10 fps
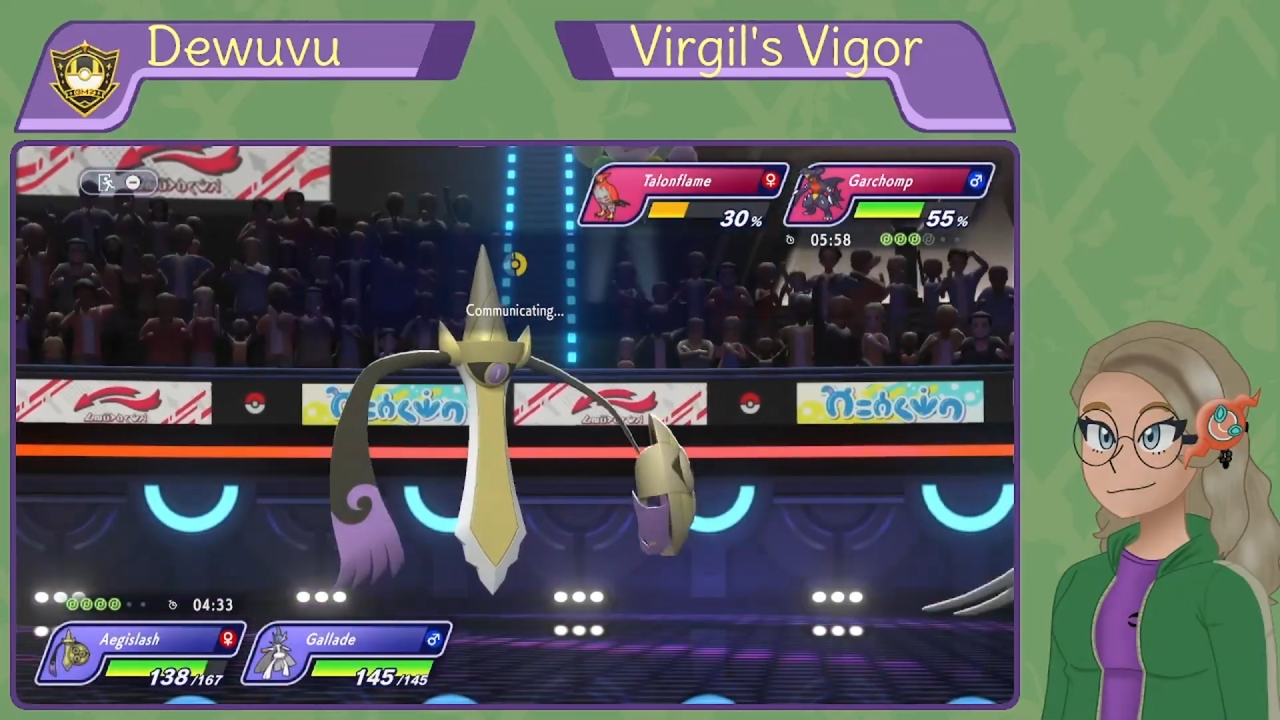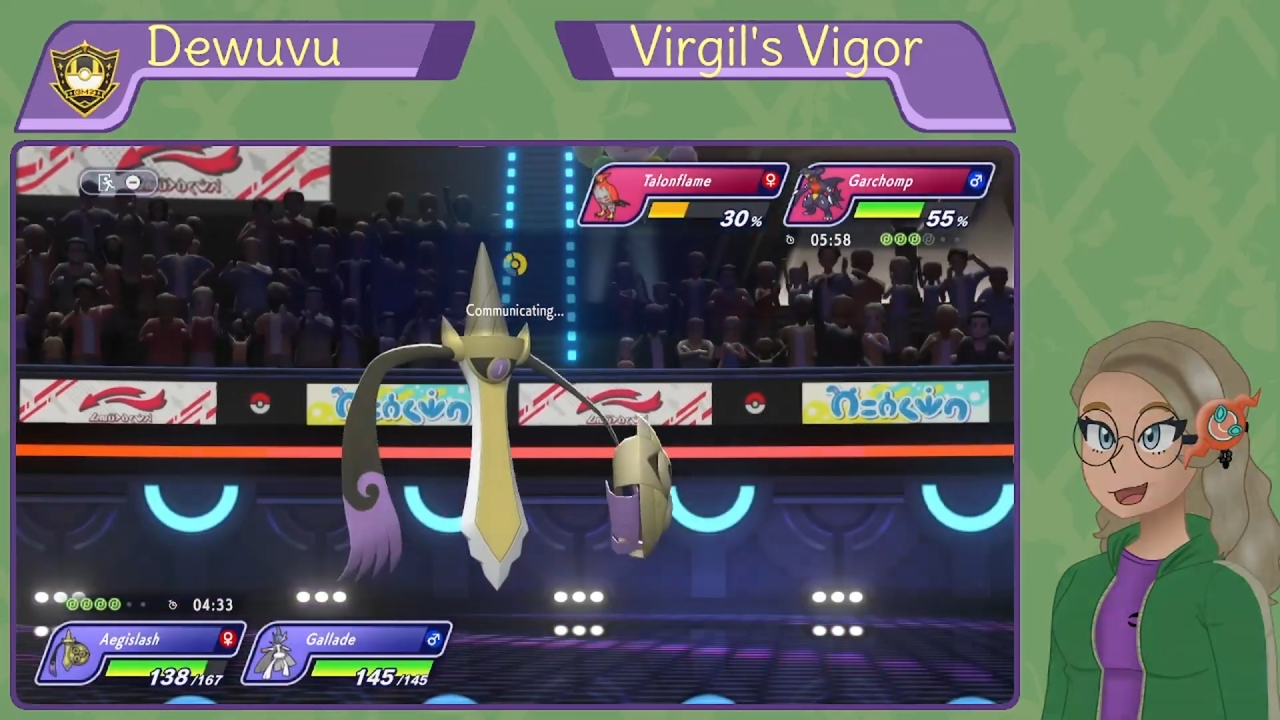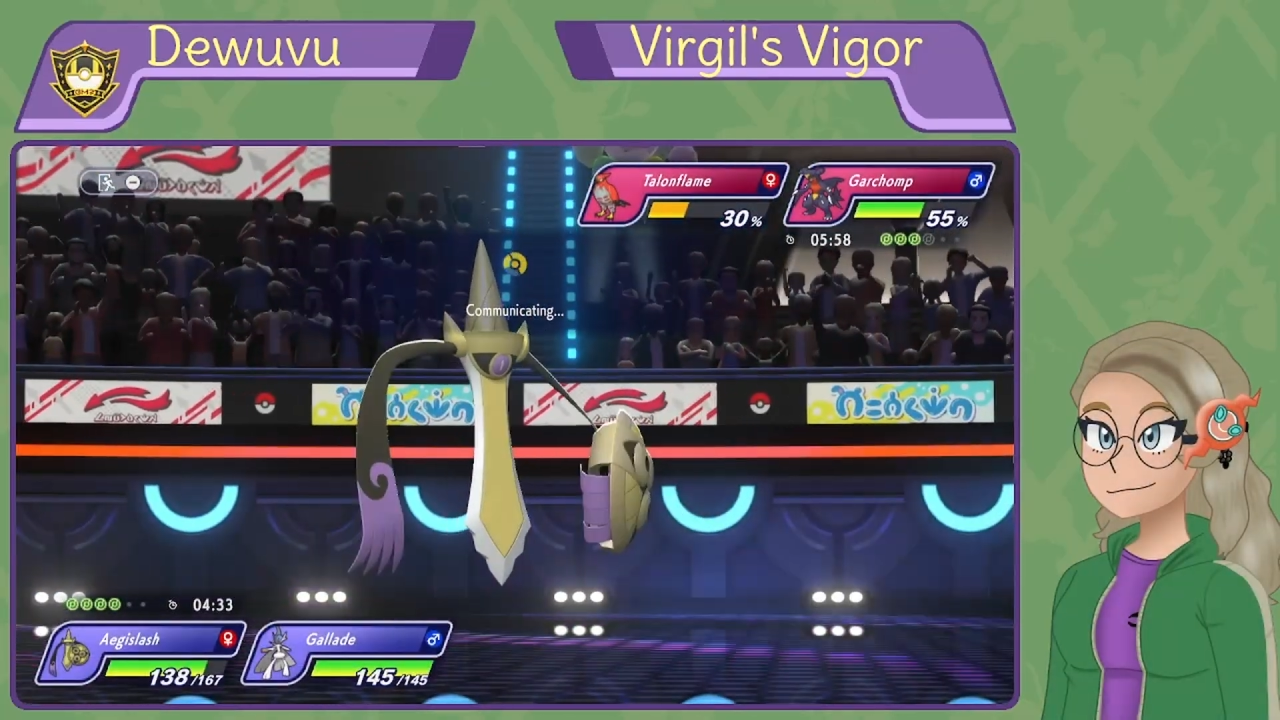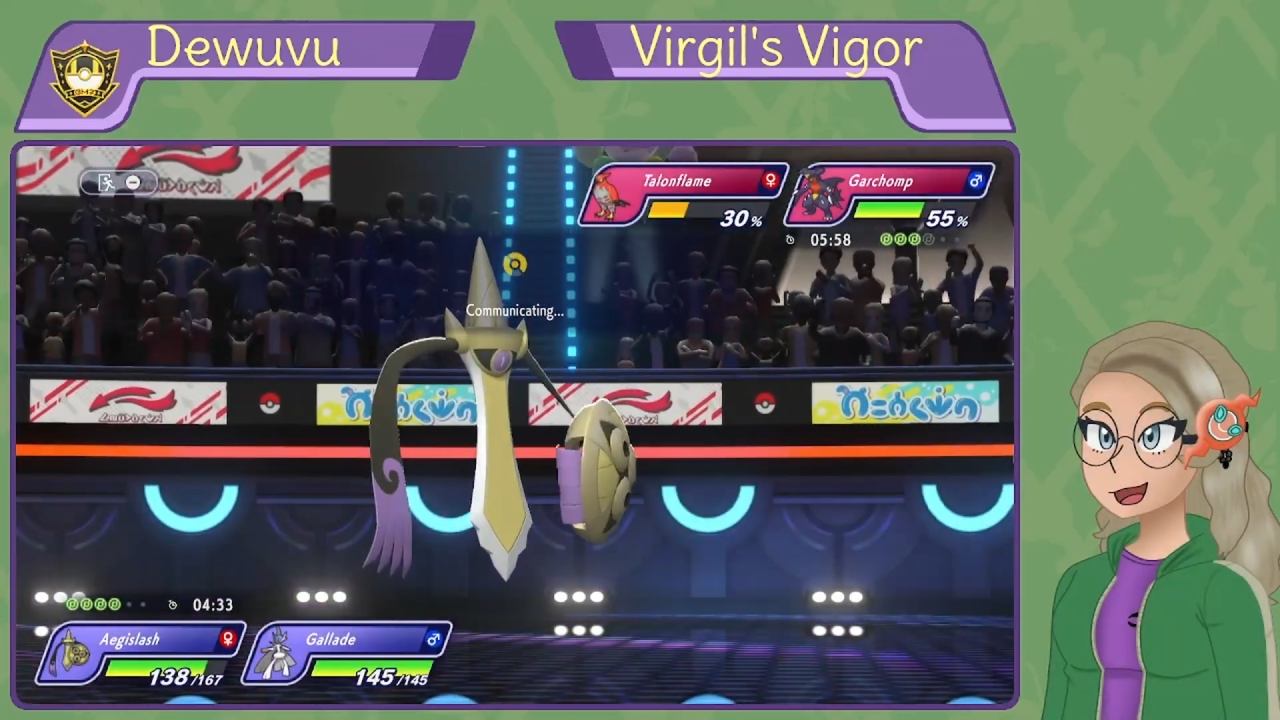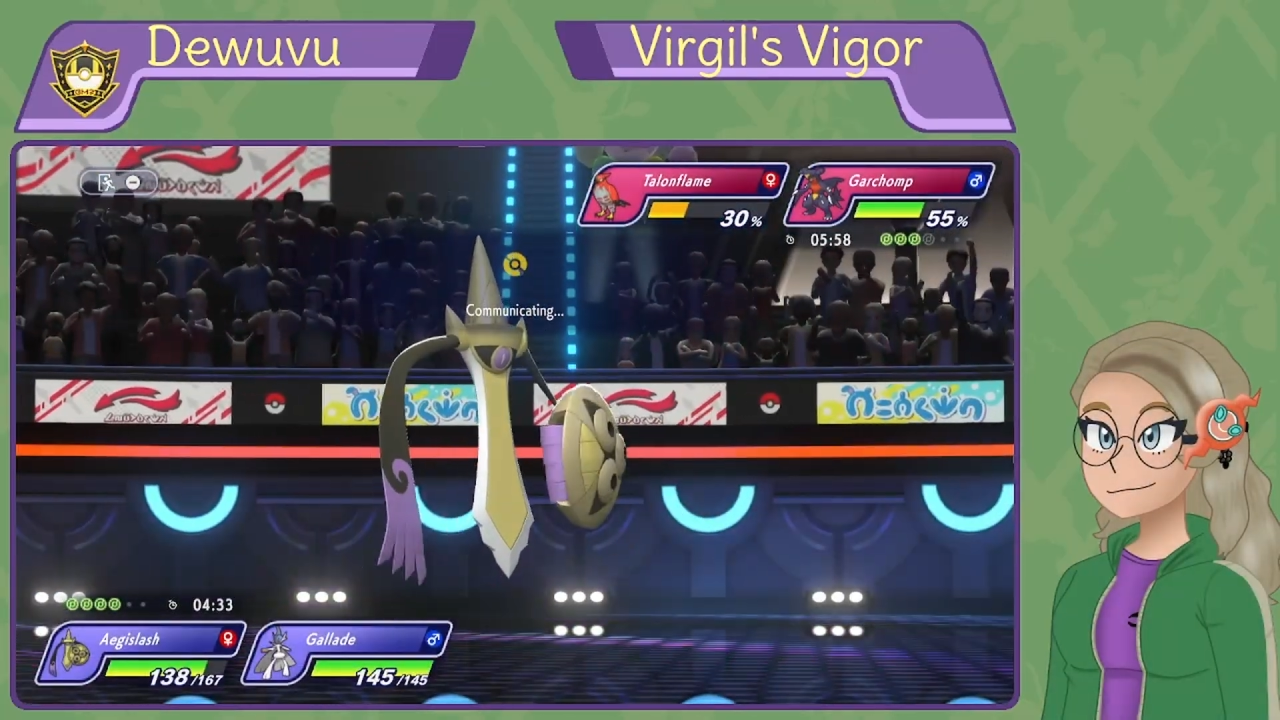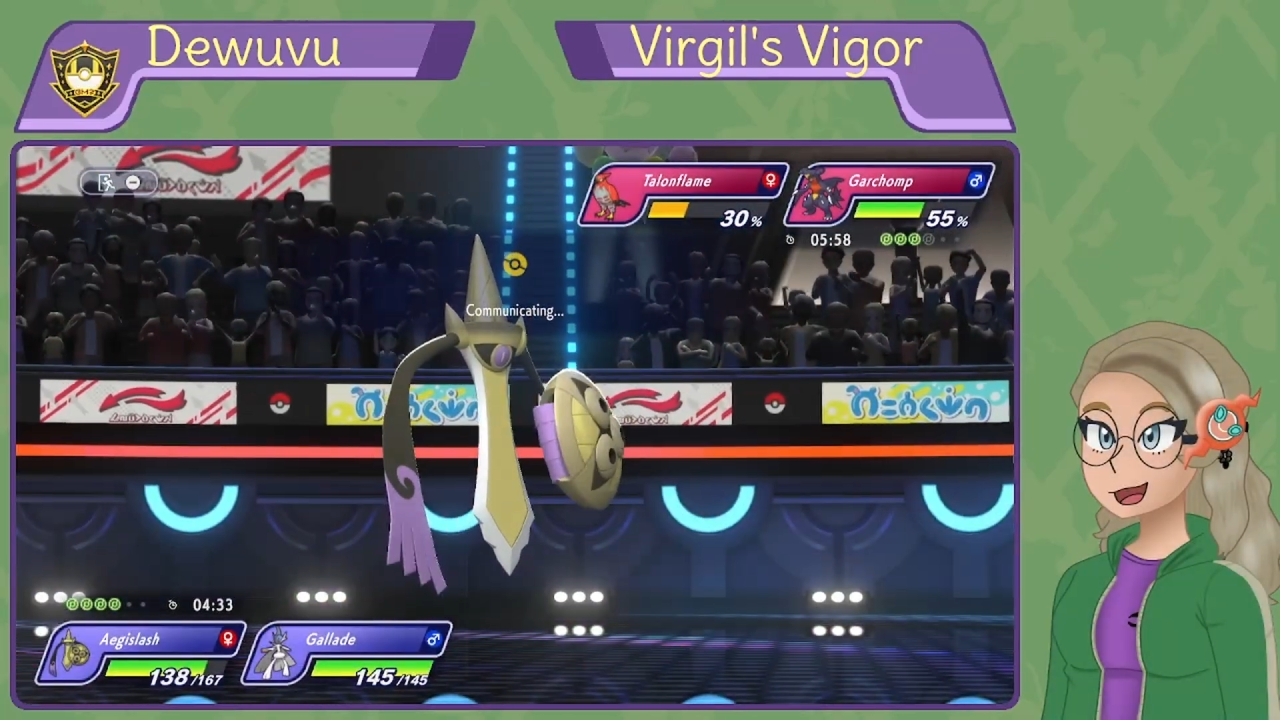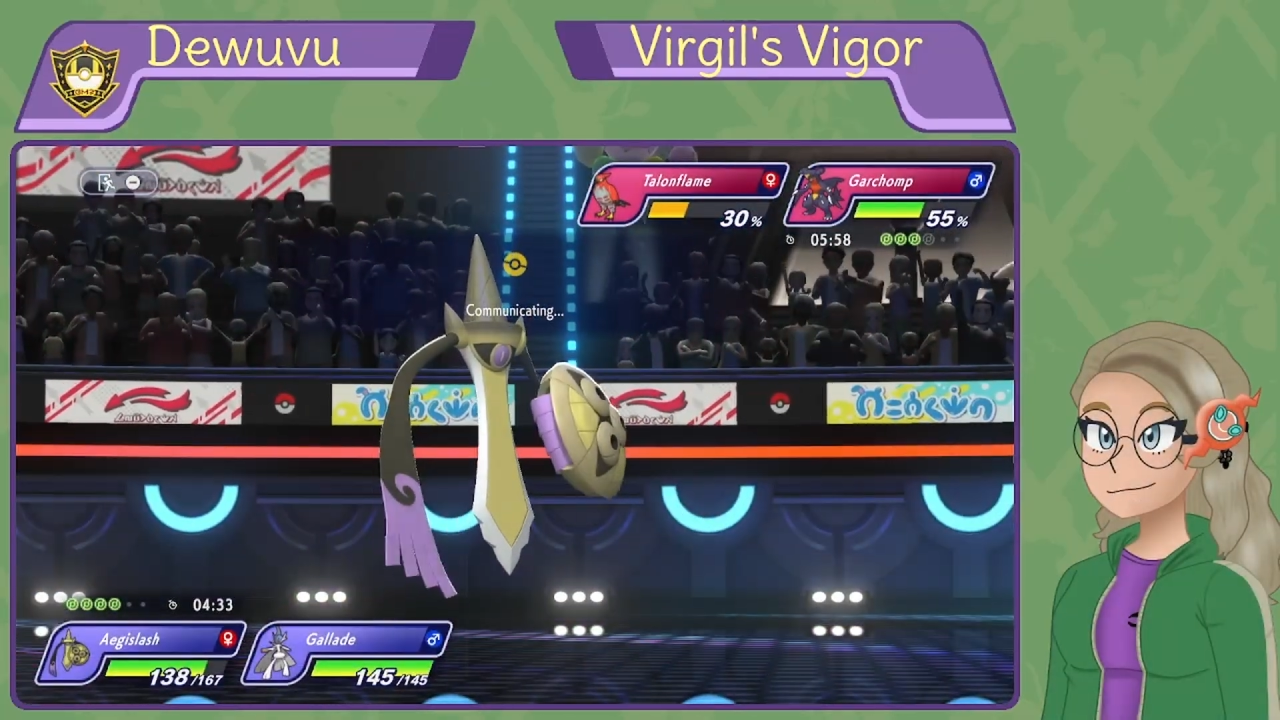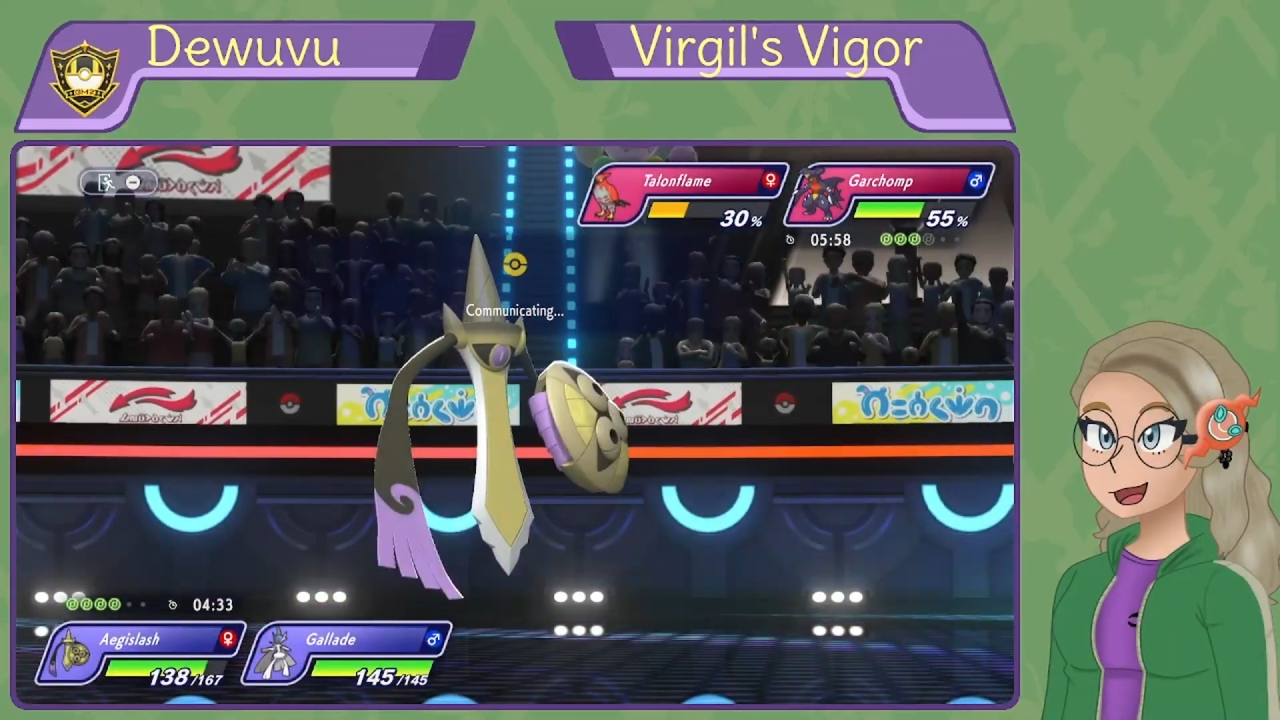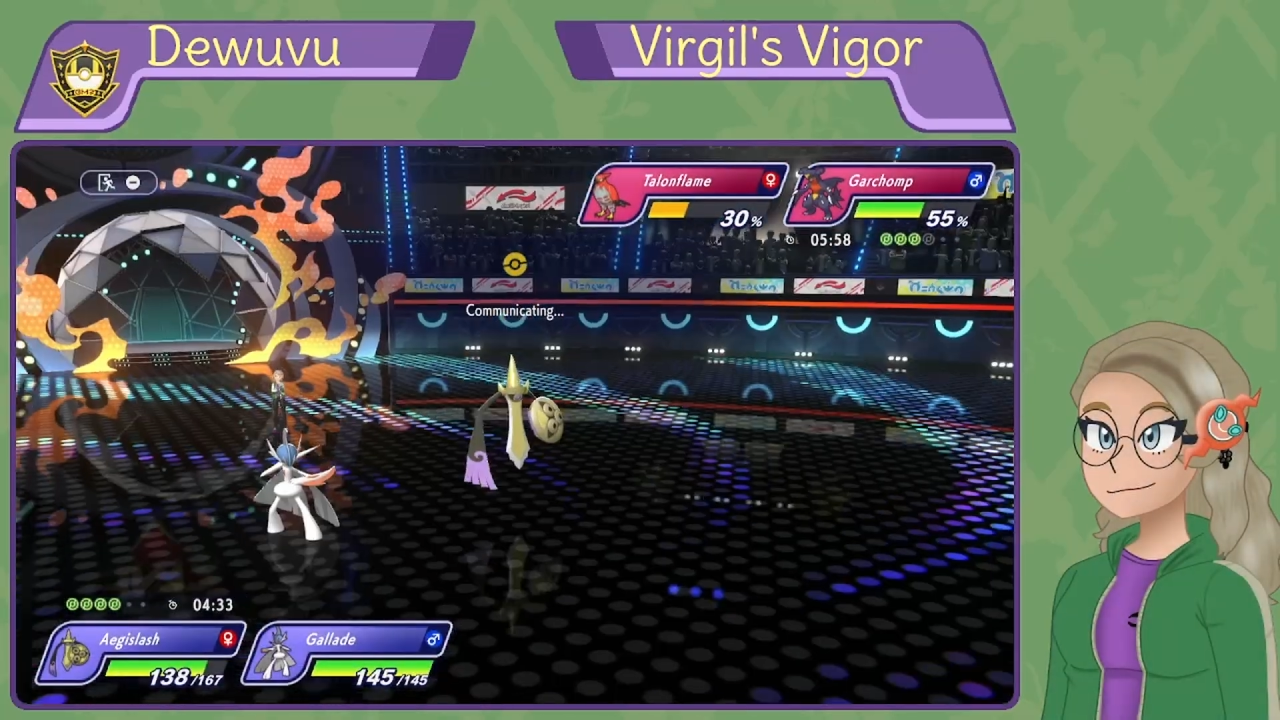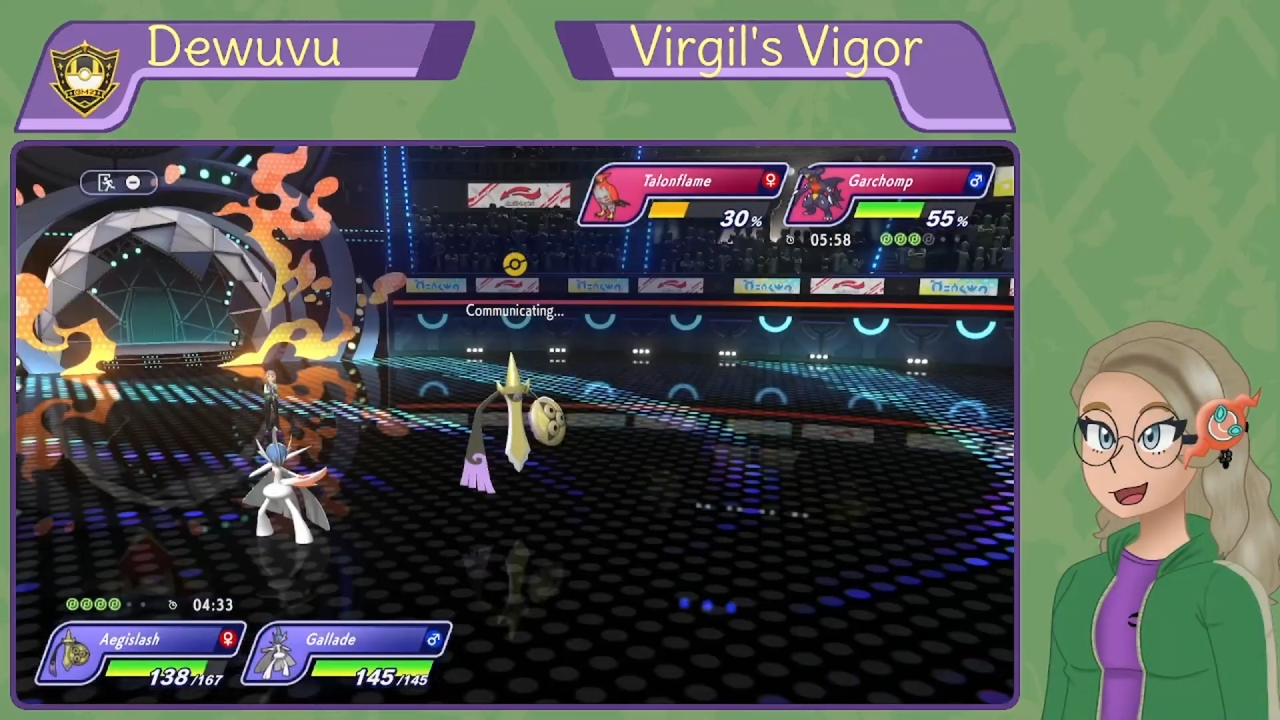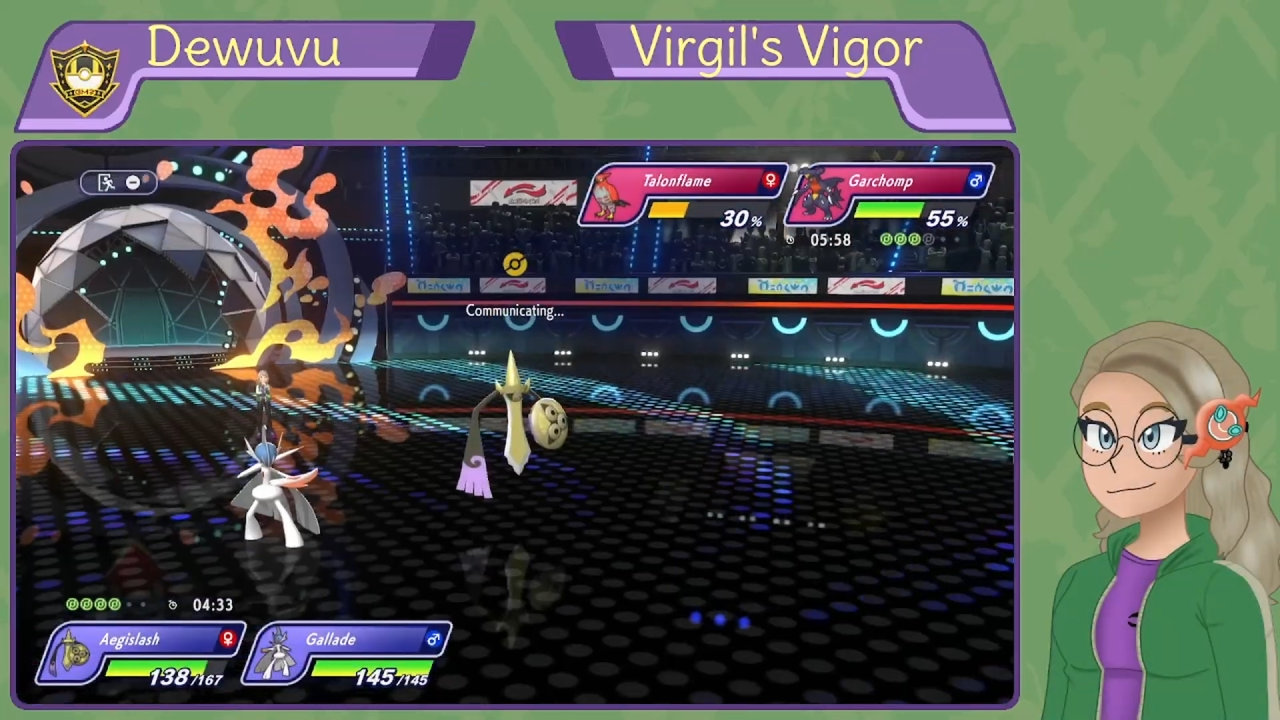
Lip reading: And that should be able to